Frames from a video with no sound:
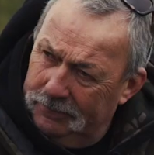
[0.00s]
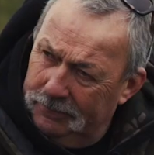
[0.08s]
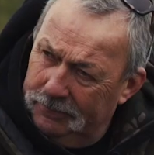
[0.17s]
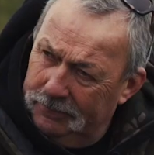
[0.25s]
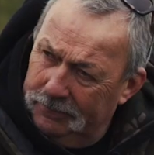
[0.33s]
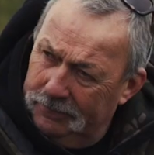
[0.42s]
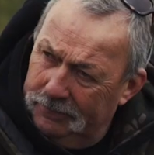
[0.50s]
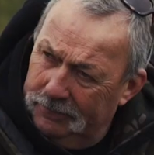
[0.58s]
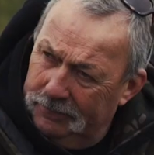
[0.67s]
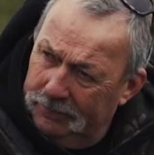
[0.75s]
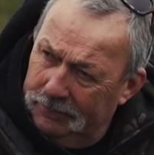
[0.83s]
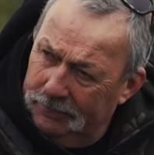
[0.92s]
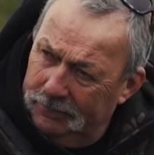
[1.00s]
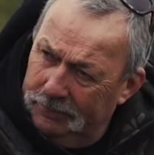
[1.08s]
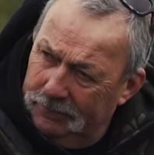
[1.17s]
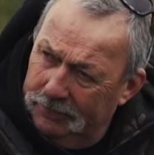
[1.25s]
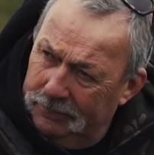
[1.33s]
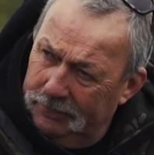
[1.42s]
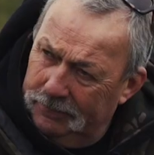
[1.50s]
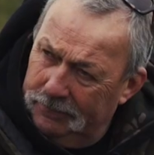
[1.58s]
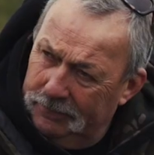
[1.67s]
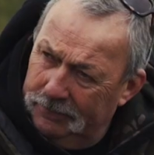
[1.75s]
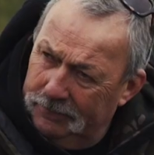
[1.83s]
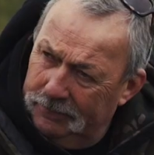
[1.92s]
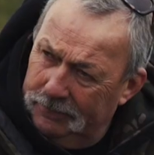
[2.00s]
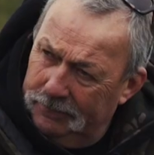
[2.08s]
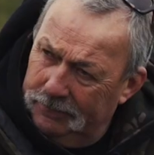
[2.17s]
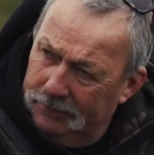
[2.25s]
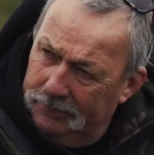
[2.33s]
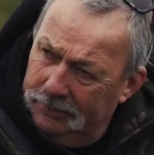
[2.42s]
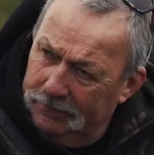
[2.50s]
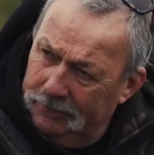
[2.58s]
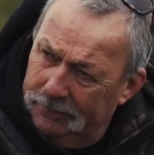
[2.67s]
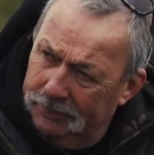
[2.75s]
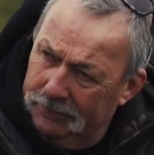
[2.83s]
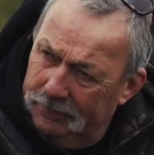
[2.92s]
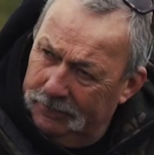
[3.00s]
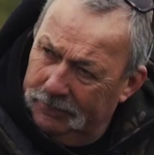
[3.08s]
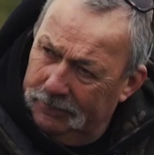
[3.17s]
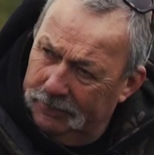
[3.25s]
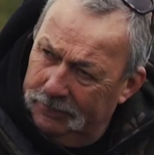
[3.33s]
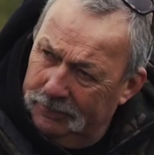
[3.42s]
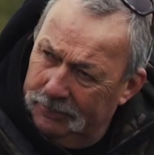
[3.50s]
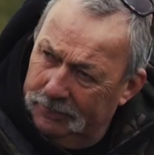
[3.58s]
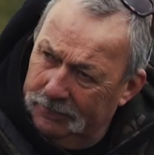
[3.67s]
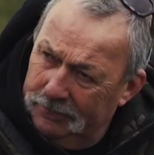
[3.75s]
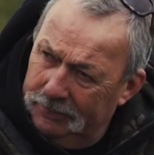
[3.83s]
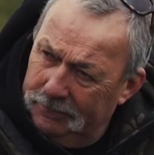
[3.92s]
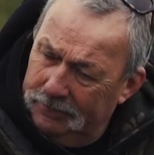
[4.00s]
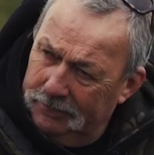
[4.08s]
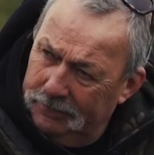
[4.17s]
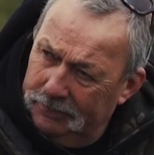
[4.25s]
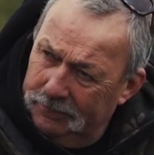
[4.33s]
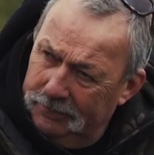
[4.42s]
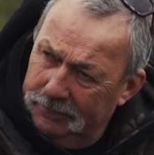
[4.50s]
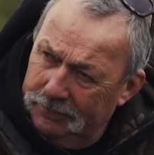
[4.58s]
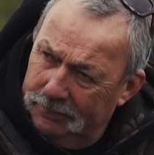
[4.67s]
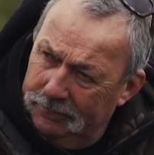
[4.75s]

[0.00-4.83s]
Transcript: [no speech]